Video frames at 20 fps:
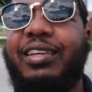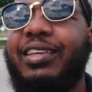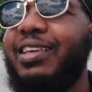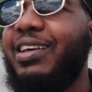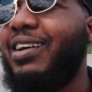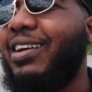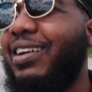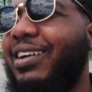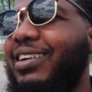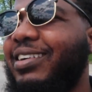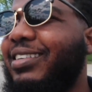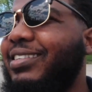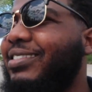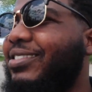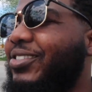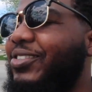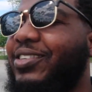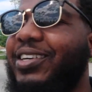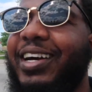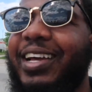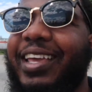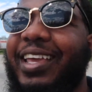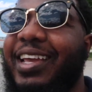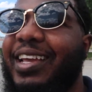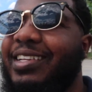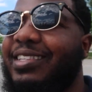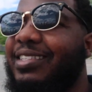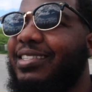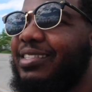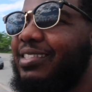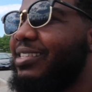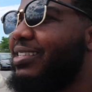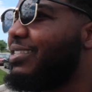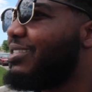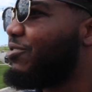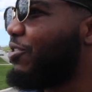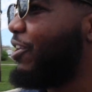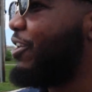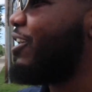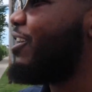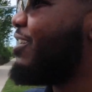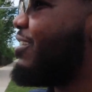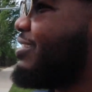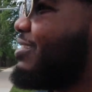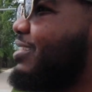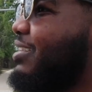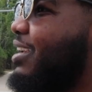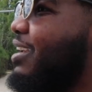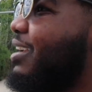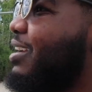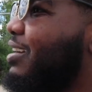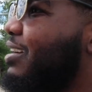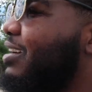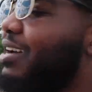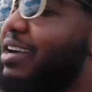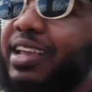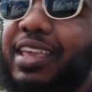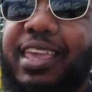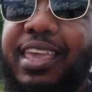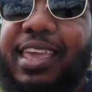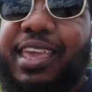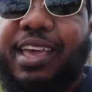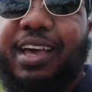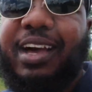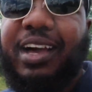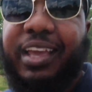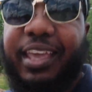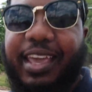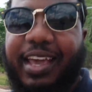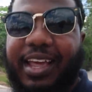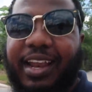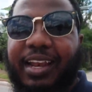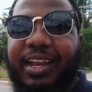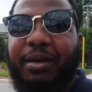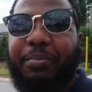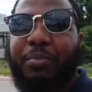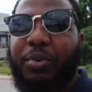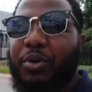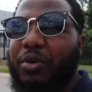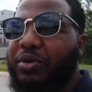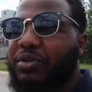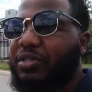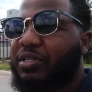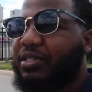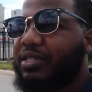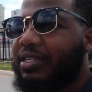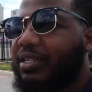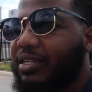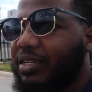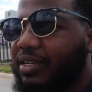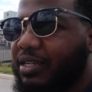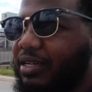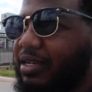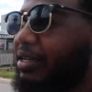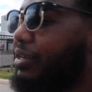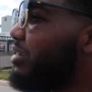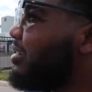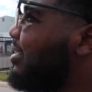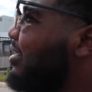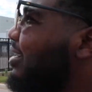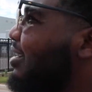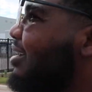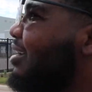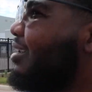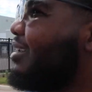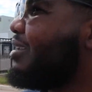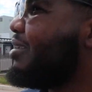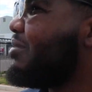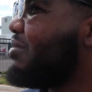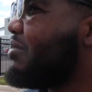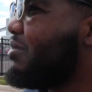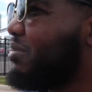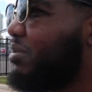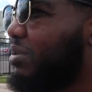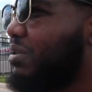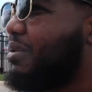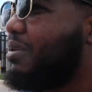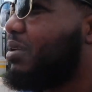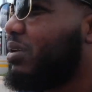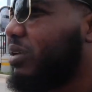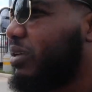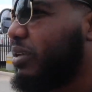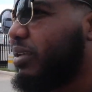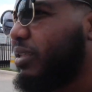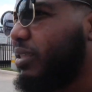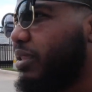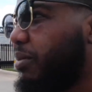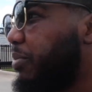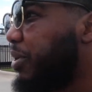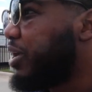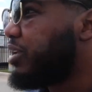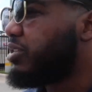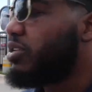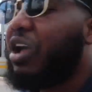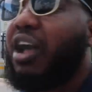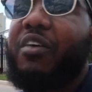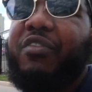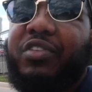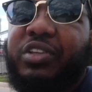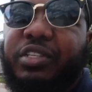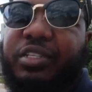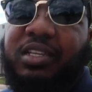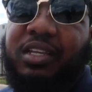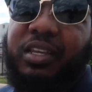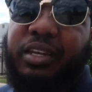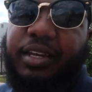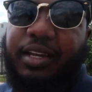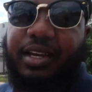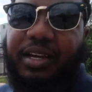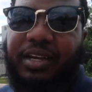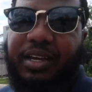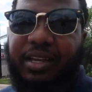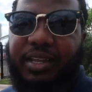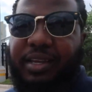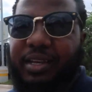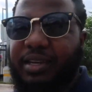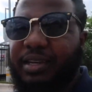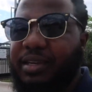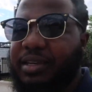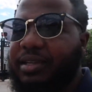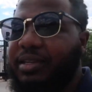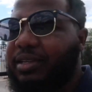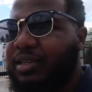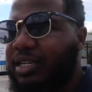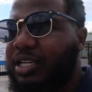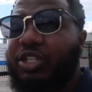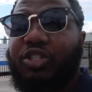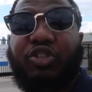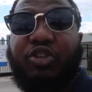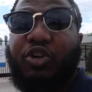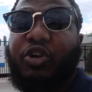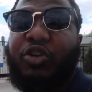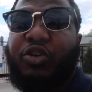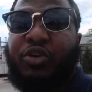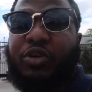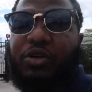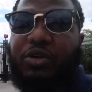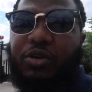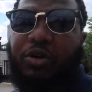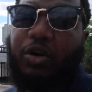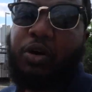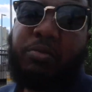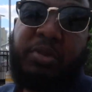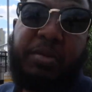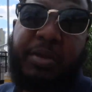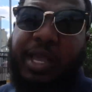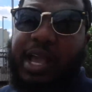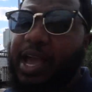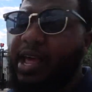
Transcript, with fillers: Yeah, so I guess this right here is like uh, Canada Post, uh, the biggest office in, uh, in in Toronto, or maybe